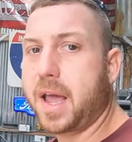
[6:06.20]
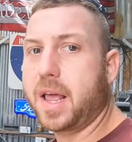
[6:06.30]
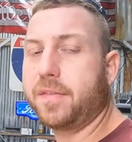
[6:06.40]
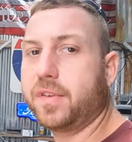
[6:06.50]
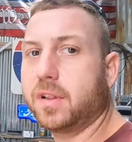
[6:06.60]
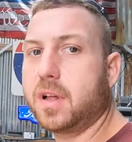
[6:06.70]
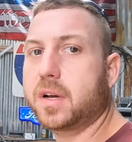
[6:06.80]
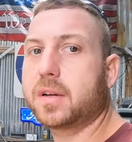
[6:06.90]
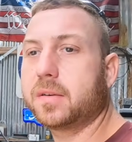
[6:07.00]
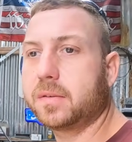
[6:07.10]
And if you
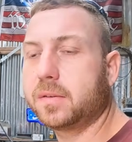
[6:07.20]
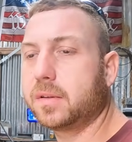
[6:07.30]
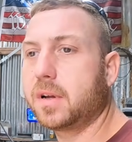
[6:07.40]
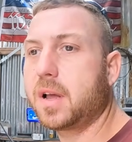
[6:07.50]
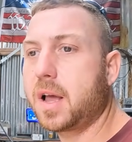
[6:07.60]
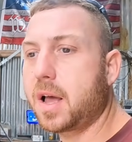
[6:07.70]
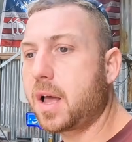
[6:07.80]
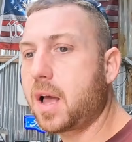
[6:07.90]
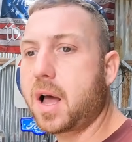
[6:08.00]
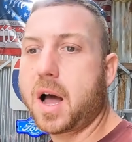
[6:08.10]
look,
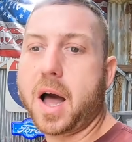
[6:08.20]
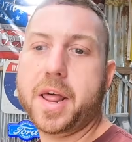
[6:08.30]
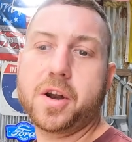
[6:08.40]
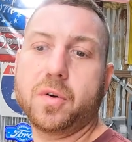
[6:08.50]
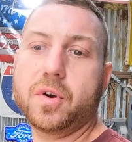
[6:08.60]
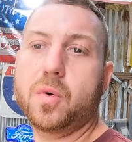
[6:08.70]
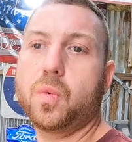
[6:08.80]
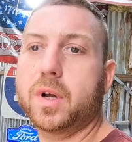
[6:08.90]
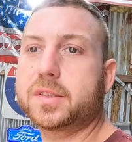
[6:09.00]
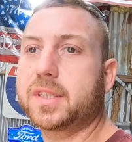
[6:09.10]
I don't know
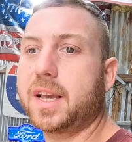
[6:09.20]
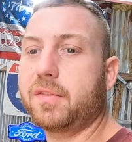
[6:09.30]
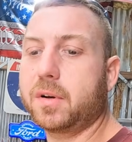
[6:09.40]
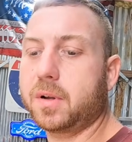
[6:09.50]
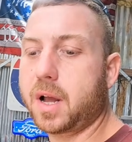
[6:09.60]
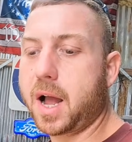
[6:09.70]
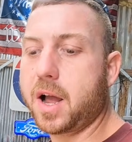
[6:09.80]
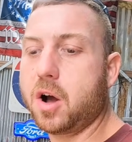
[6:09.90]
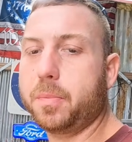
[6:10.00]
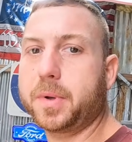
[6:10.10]
what's given. I
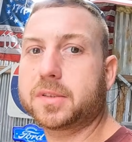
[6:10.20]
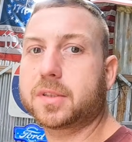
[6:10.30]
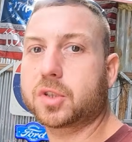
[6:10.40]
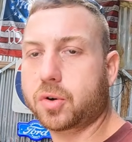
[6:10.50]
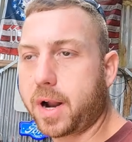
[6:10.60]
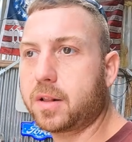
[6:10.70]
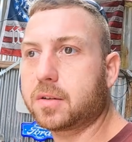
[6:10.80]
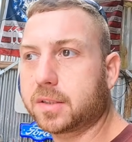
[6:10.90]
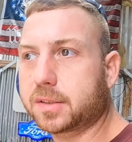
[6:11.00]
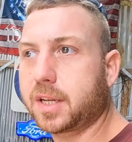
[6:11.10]
hope it's the
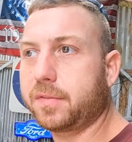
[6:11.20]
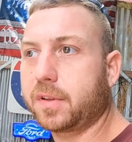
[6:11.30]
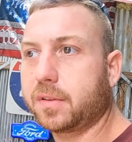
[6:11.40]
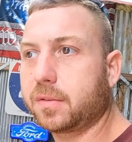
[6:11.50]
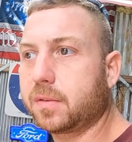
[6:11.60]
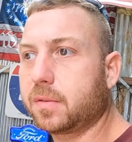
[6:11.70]
trailer that's given